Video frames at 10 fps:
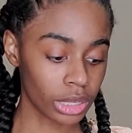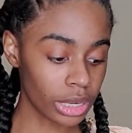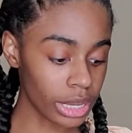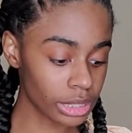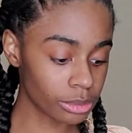
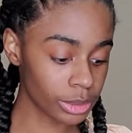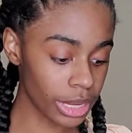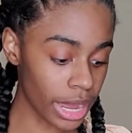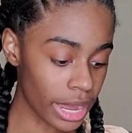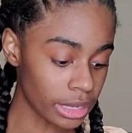Next, we
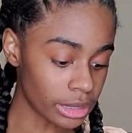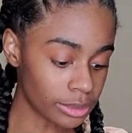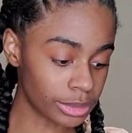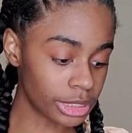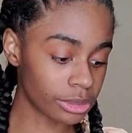got
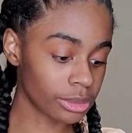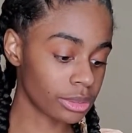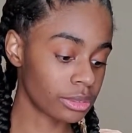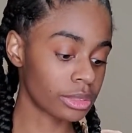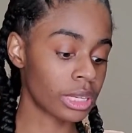this
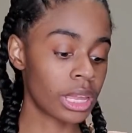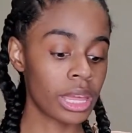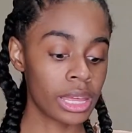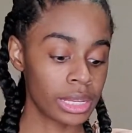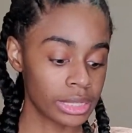one.
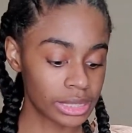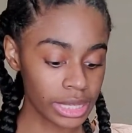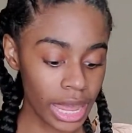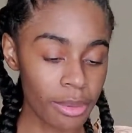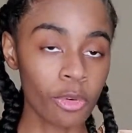
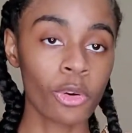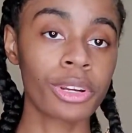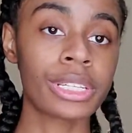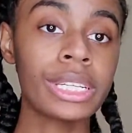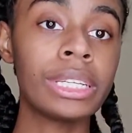Same
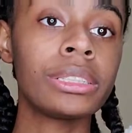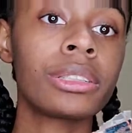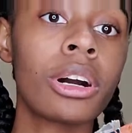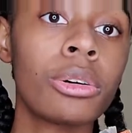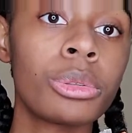ordeal,
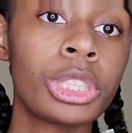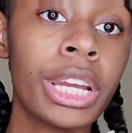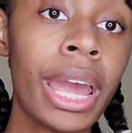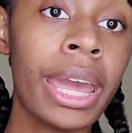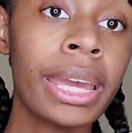gold
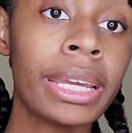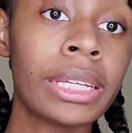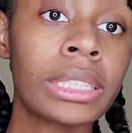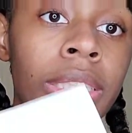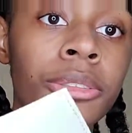chain
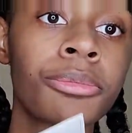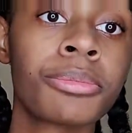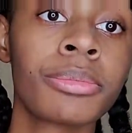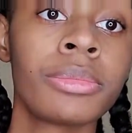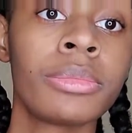
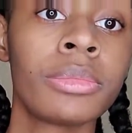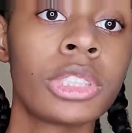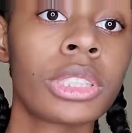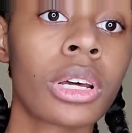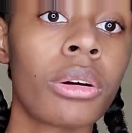
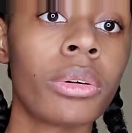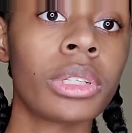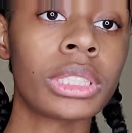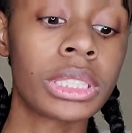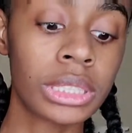to go on
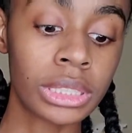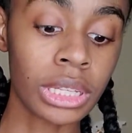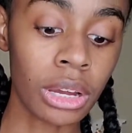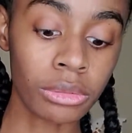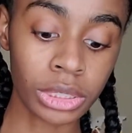this,
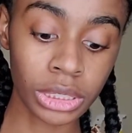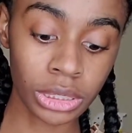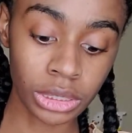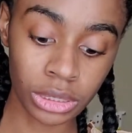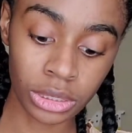and
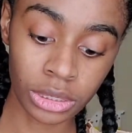it's